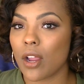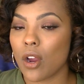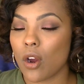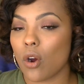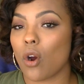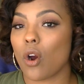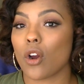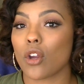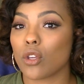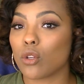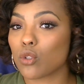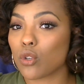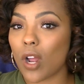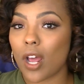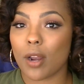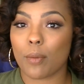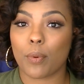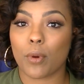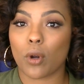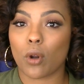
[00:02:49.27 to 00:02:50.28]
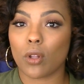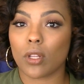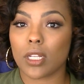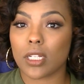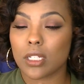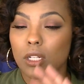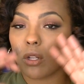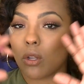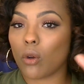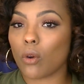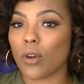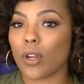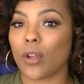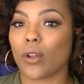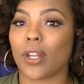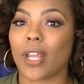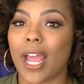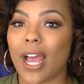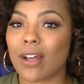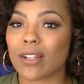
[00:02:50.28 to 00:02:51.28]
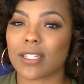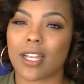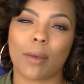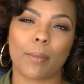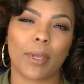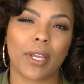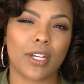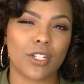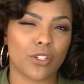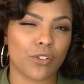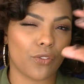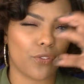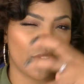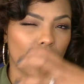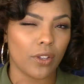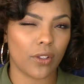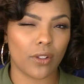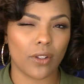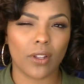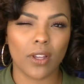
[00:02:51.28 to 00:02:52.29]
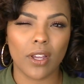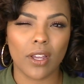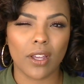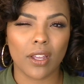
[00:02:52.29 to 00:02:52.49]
Or are you trying to put on this glory on the outside because you feel,